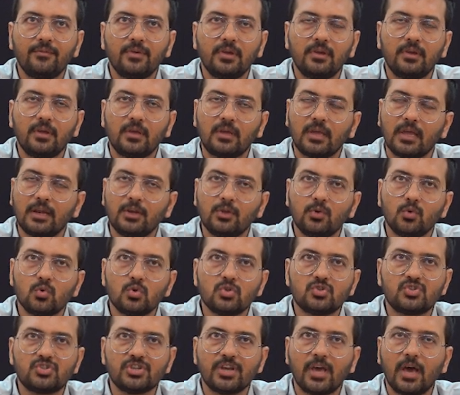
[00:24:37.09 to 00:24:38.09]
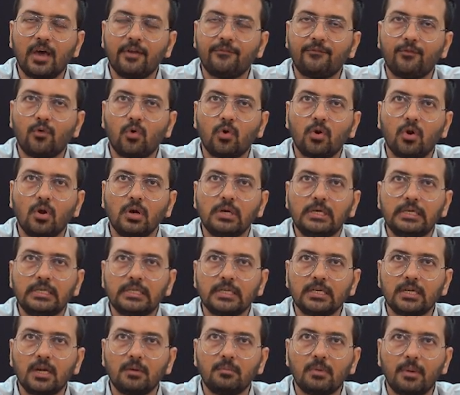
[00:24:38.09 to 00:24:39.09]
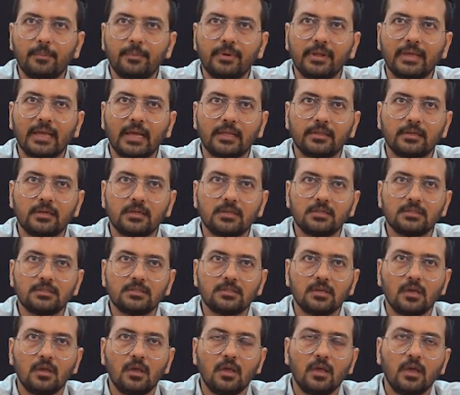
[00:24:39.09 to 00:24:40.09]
we can use JR4 or internal memory catheters.